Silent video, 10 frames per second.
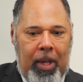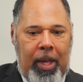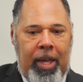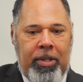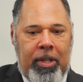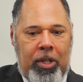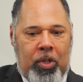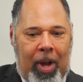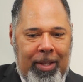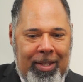is it
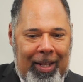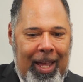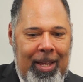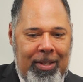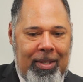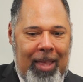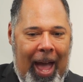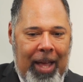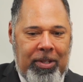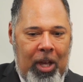translates
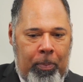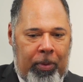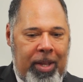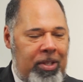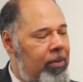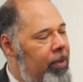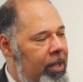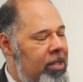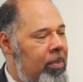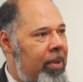that
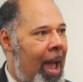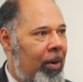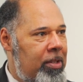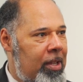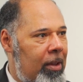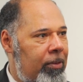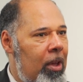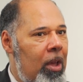oppressor-victim narrative